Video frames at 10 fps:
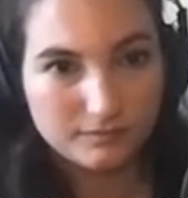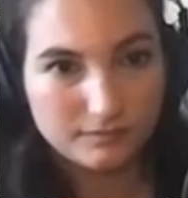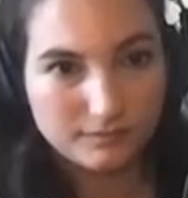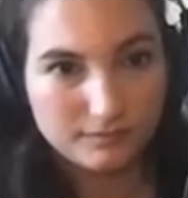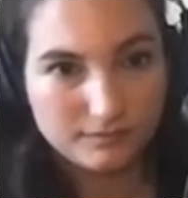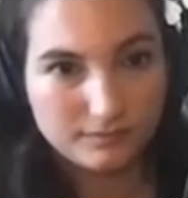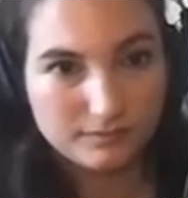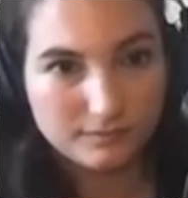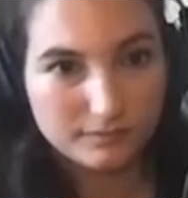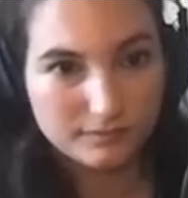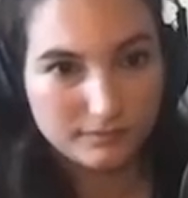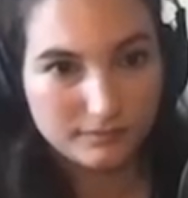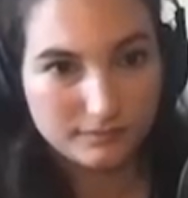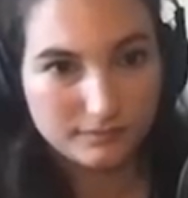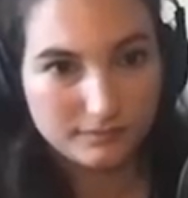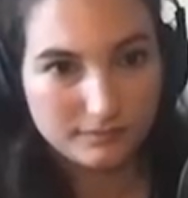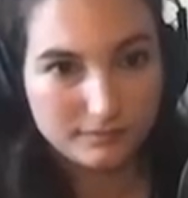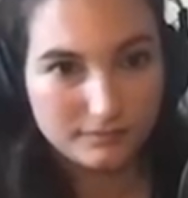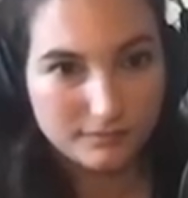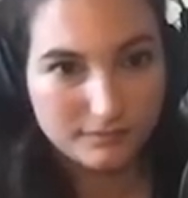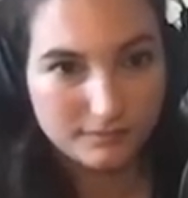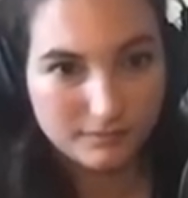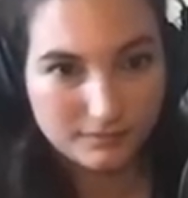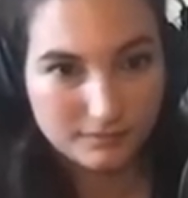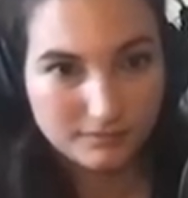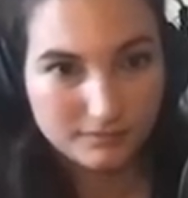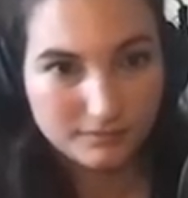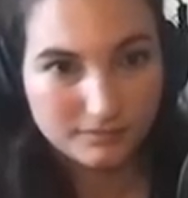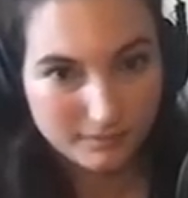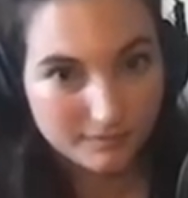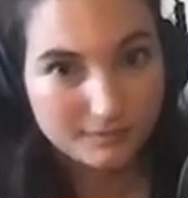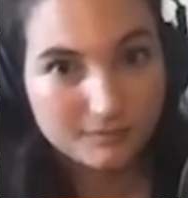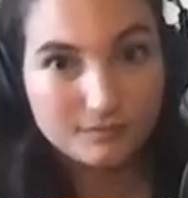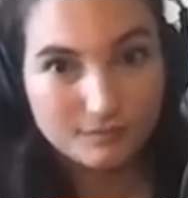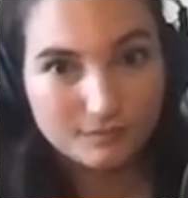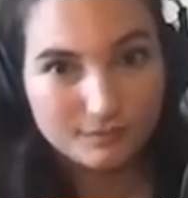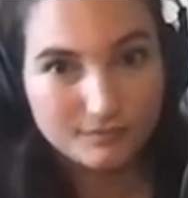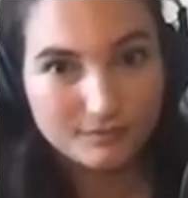(not speaking)